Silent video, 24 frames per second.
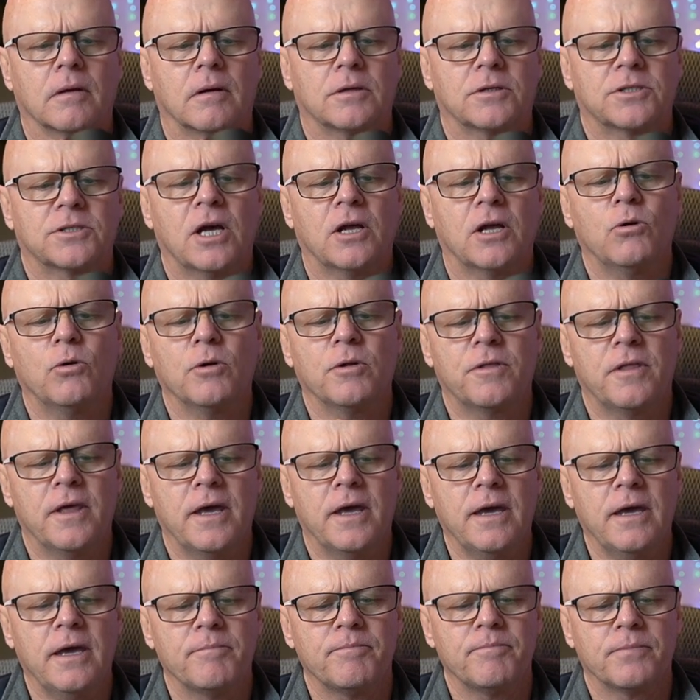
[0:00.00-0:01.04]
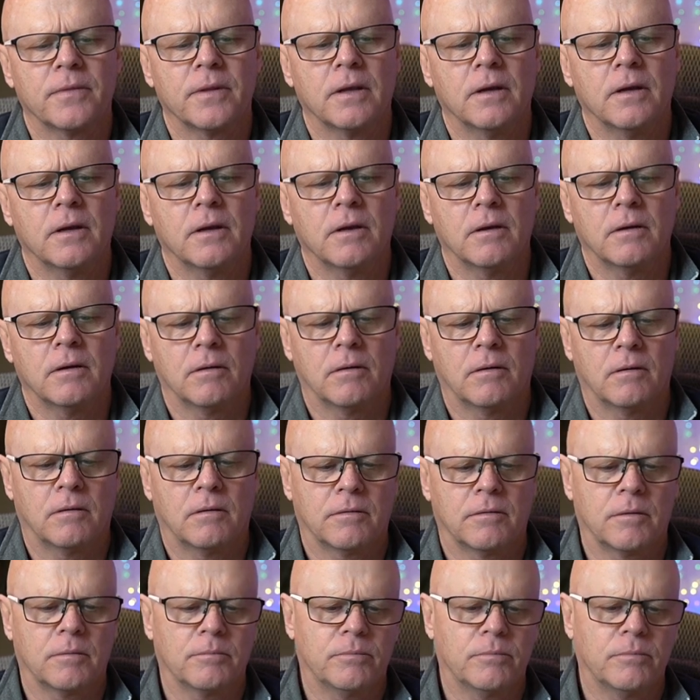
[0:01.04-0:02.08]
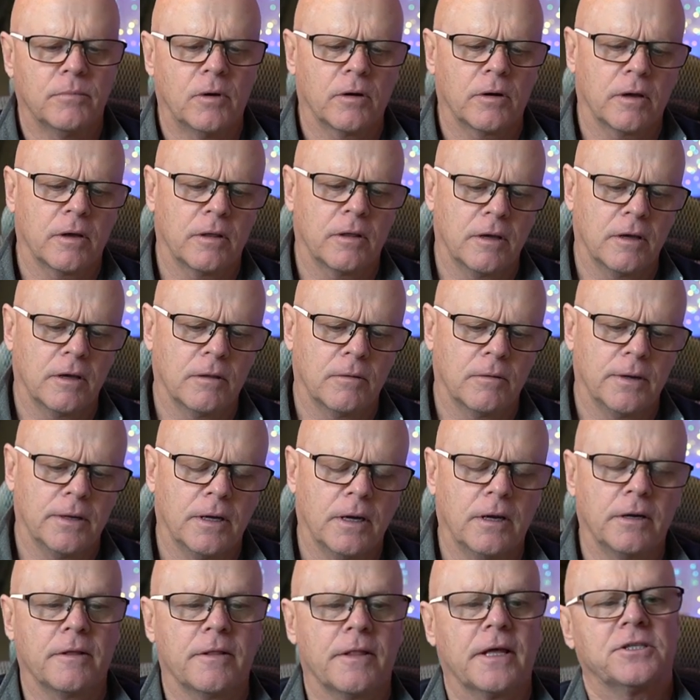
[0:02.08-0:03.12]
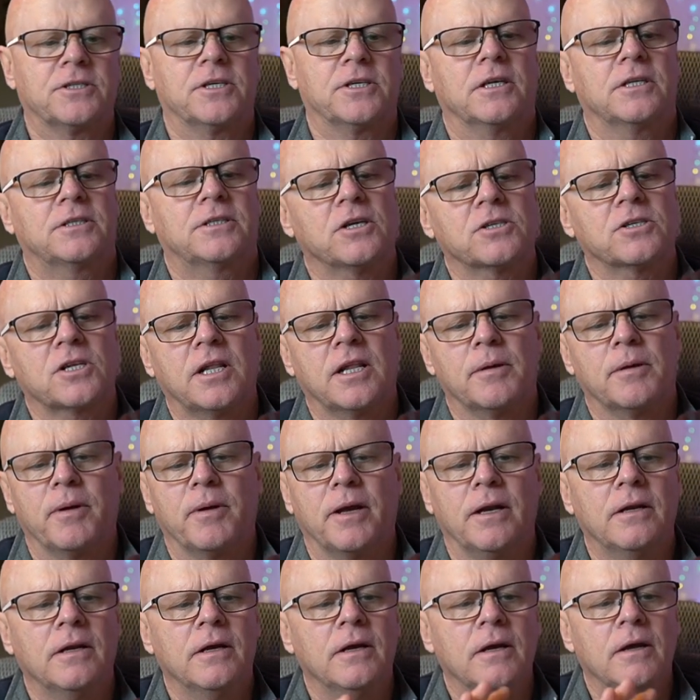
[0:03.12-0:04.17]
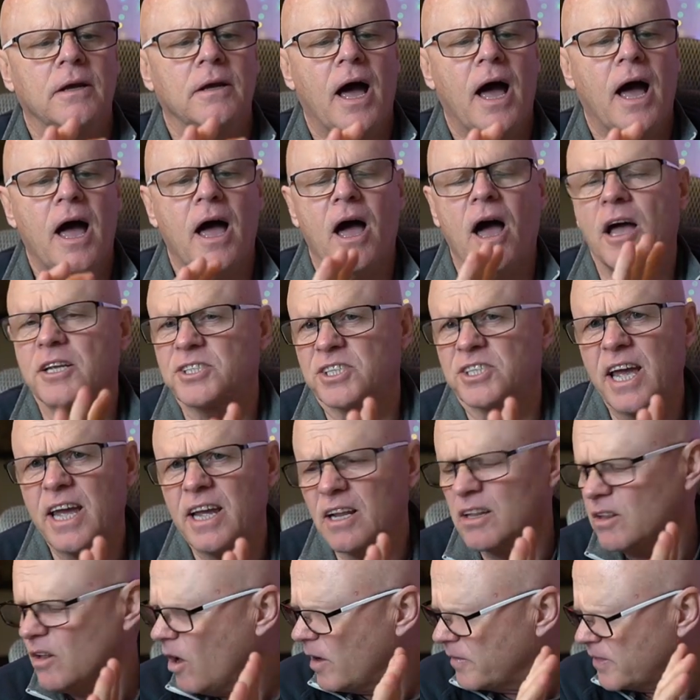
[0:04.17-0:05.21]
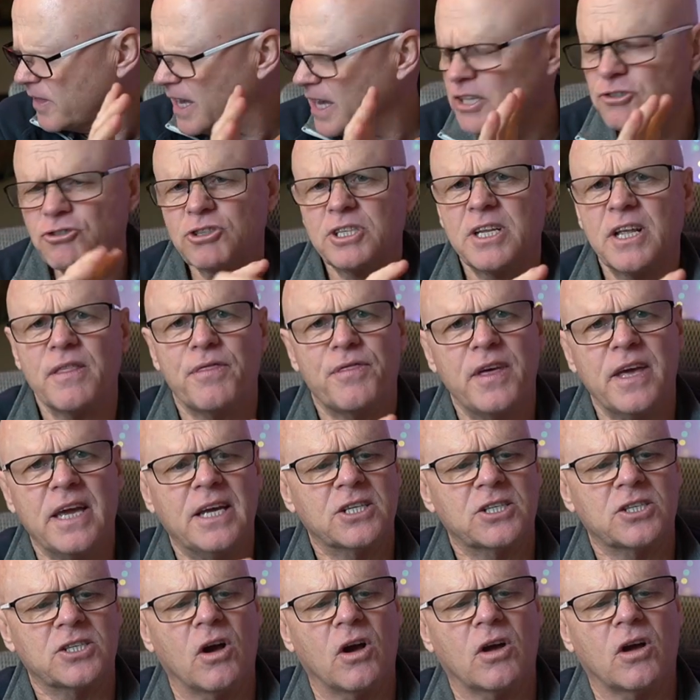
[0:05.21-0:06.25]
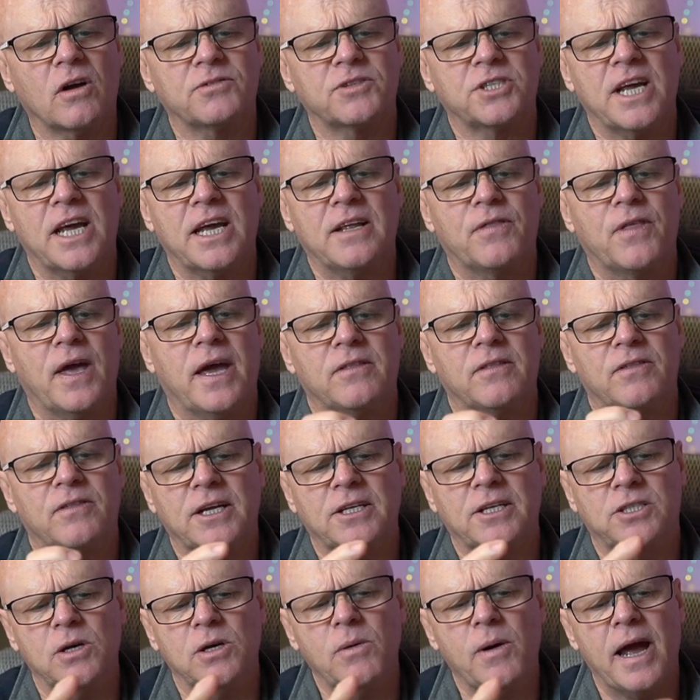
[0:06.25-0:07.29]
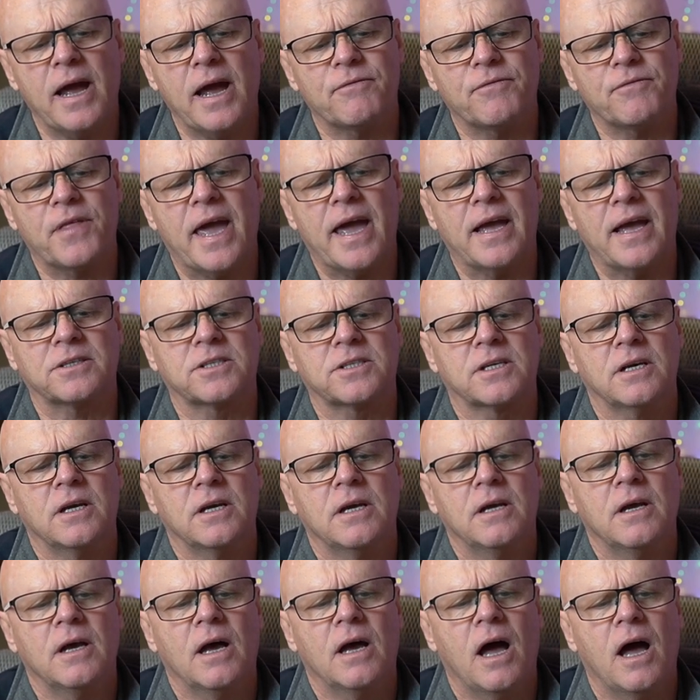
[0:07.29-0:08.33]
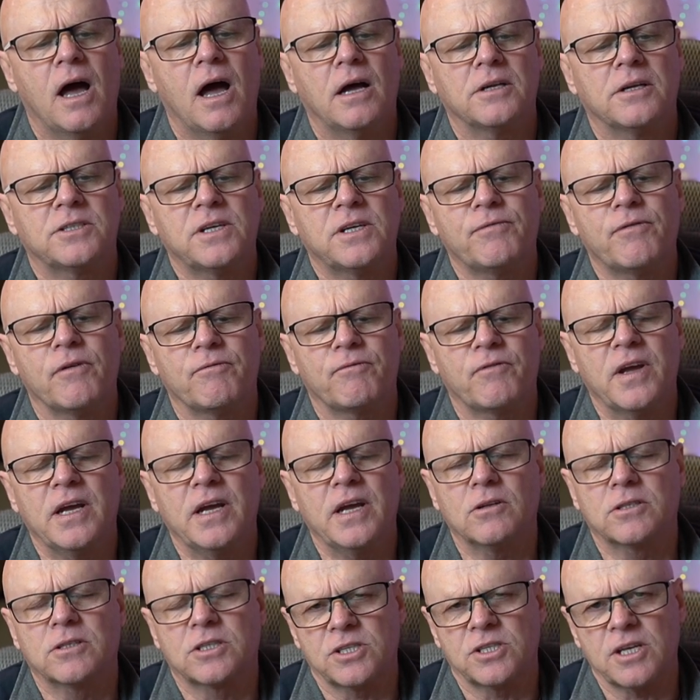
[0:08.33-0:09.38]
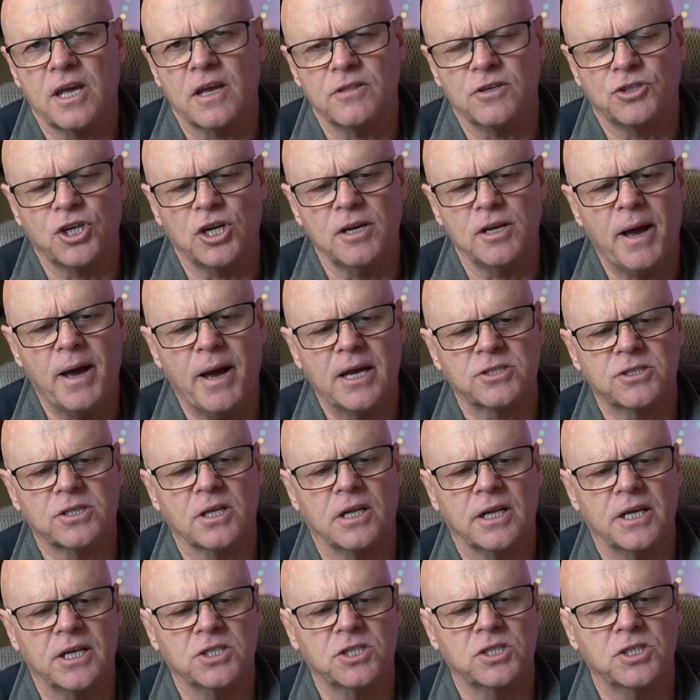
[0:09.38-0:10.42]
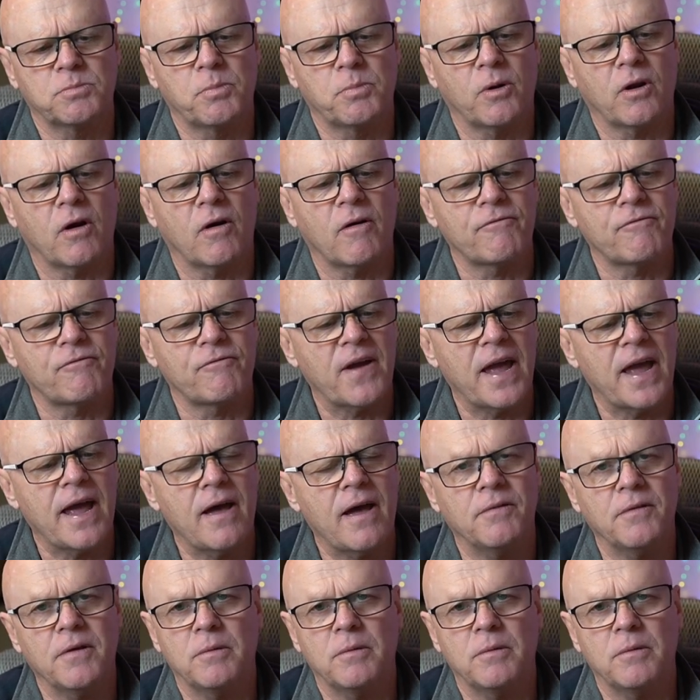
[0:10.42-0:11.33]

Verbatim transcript: sun hood there. I think it might go the other way. Oh, no, that's it. It does clip in. Uh, say, like, the interesting thing is, like I've said, they, they do have that uh, different feel to, say, the G-Master lenses, but I've found